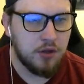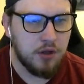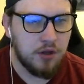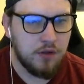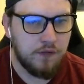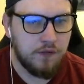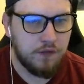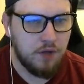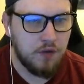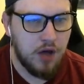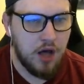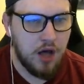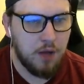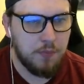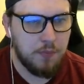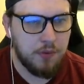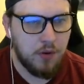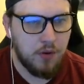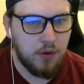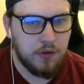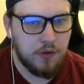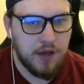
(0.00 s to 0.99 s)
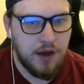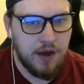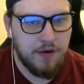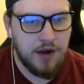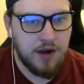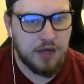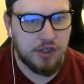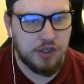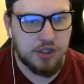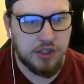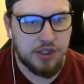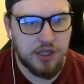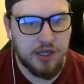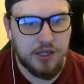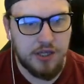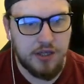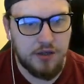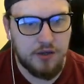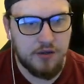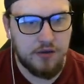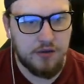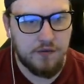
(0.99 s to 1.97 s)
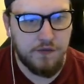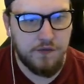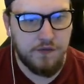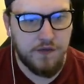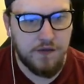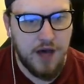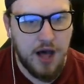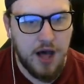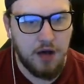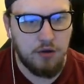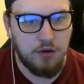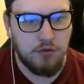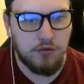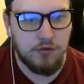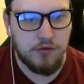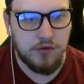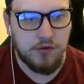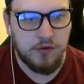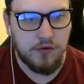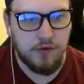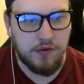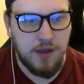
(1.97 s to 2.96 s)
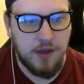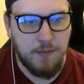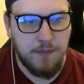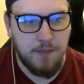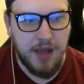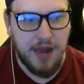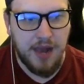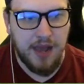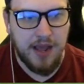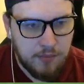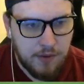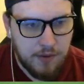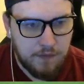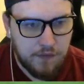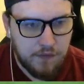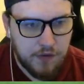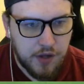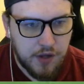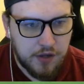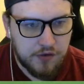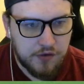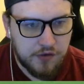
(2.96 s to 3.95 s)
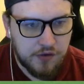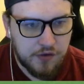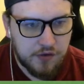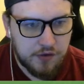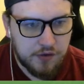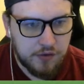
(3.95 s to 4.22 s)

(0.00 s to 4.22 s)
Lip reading: I thought Albiol there actually fouled Dembele. Memphis.